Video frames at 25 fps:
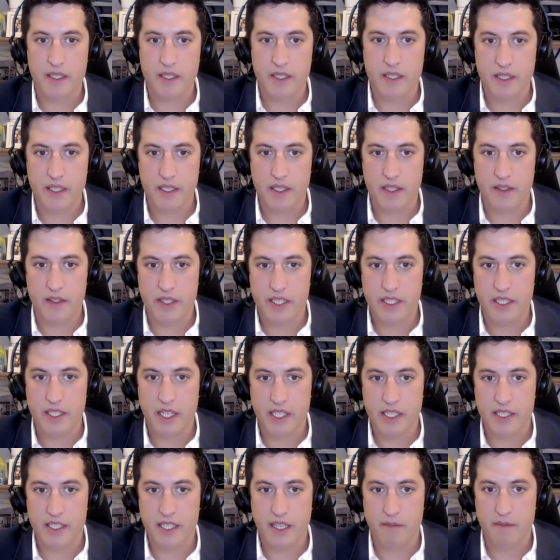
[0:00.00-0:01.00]
It's
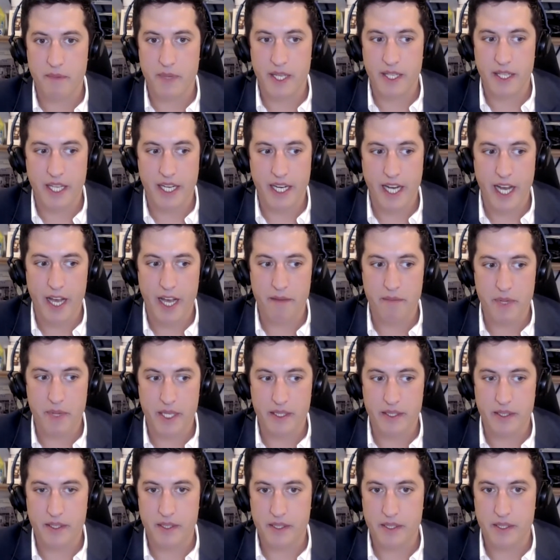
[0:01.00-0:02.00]
not something that
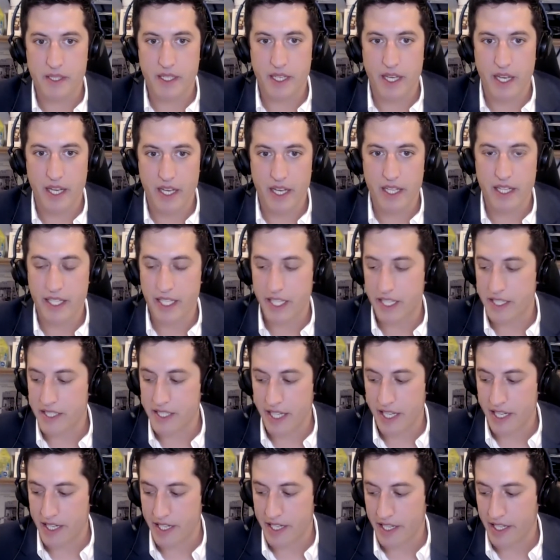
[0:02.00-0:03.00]
happens, like I
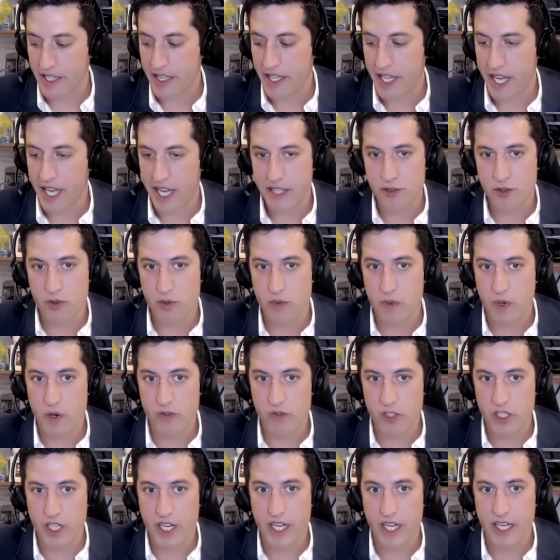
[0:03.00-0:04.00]
said, in a classroom
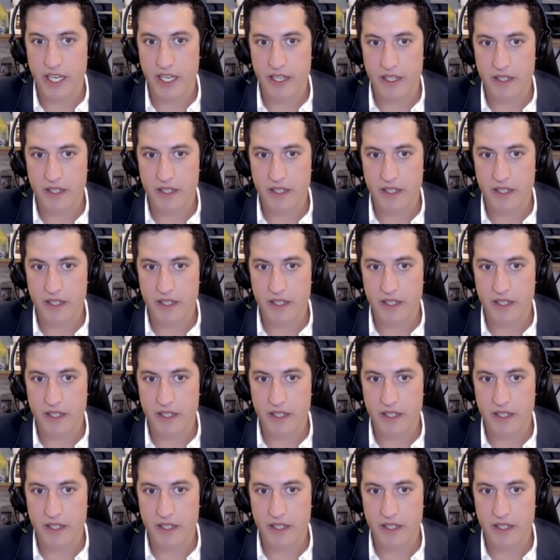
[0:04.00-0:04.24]
overnight.